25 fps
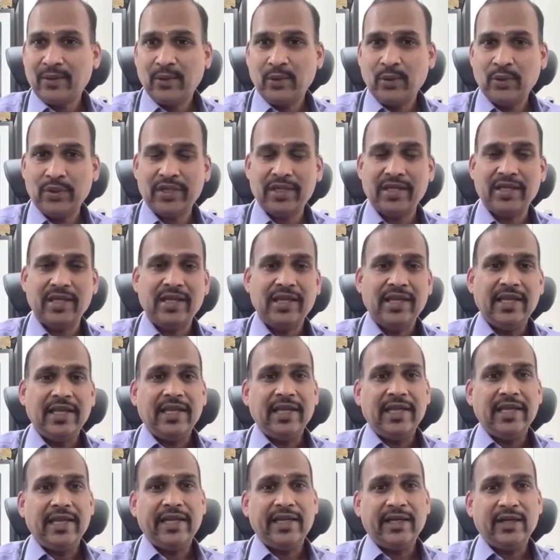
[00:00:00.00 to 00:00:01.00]
Okay.
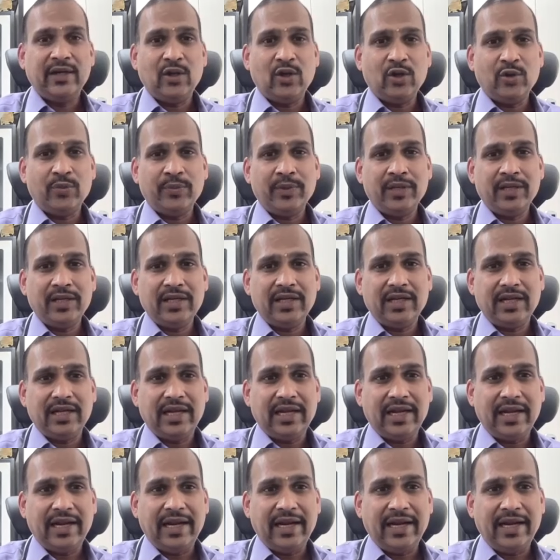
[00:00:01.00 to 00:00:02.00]
In normal
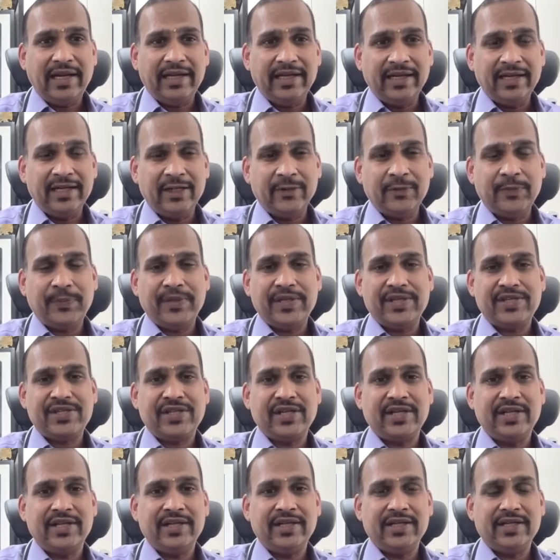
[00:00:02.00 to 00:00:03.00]
adult
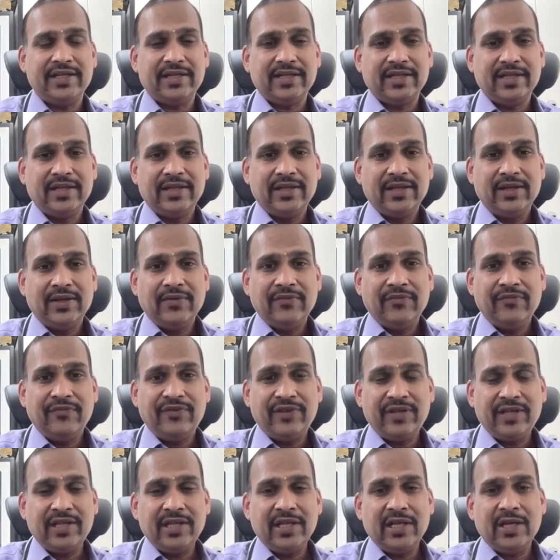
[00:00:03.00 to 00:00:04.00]
patient,
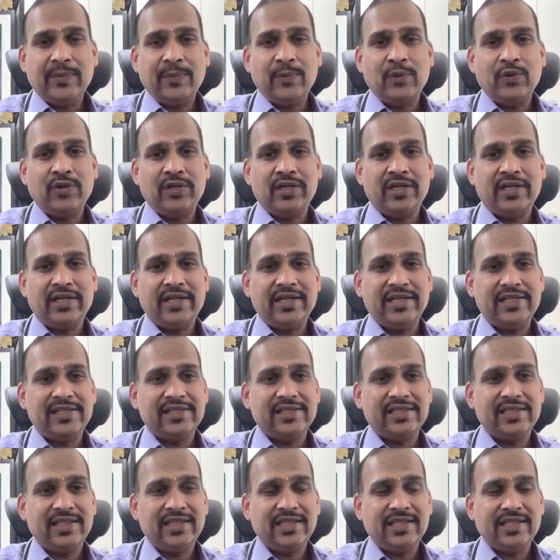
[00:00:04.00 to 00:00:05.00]
VA upon
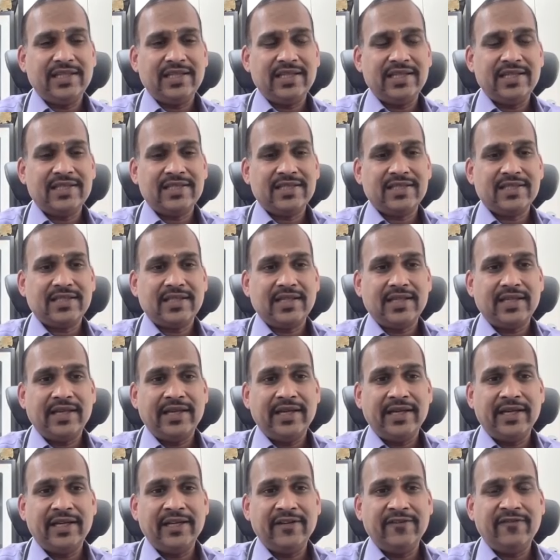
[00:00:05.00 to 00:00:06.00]
TLC is
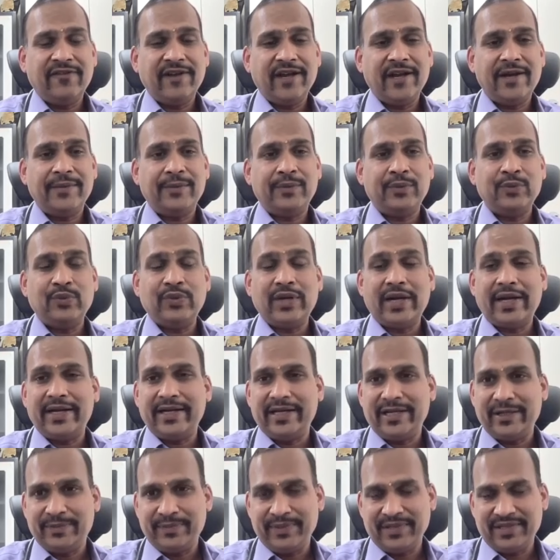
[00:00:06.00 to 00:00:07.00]
85 to
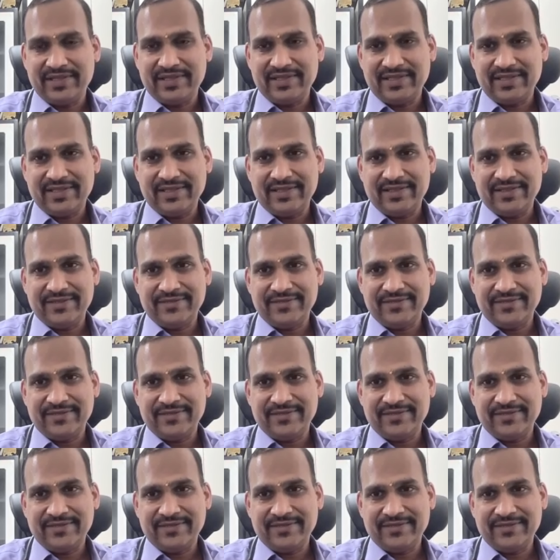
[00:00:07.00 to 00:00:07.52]
90%.